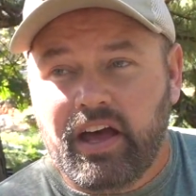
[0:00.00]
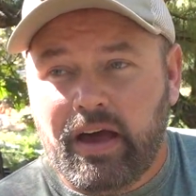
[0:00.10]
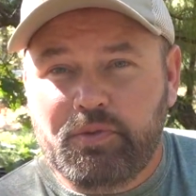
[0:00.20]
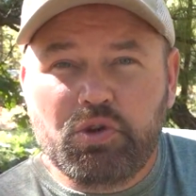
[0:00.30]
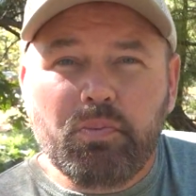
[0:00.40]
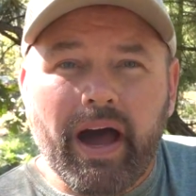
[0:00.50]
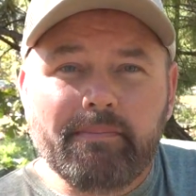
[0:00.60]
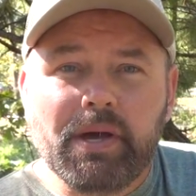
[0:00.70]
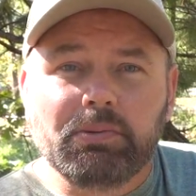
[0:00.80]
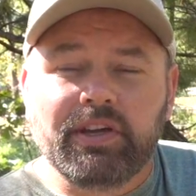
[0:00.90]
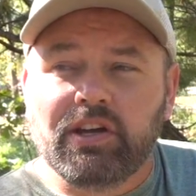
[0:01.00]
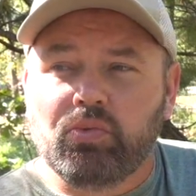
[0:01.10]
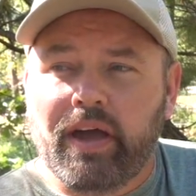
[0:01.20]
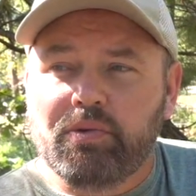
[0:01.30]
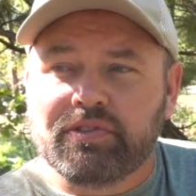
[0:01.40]
Um, you might be able to get
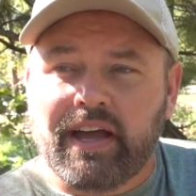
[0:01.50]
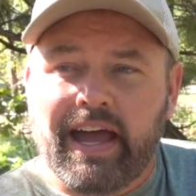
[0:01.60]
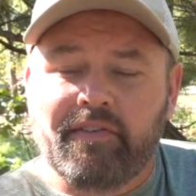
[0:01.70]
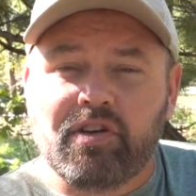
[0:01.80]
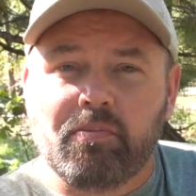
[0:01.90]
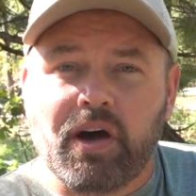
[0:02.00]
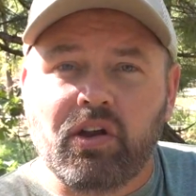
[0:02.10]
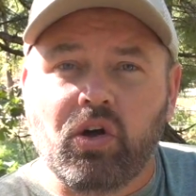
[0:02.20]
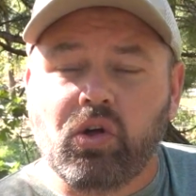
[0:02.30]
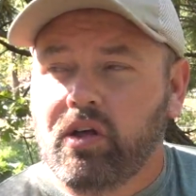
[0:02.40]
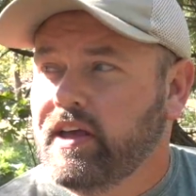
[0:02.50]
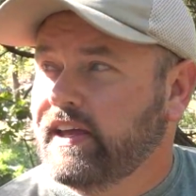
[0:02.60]
away with not having a mud hole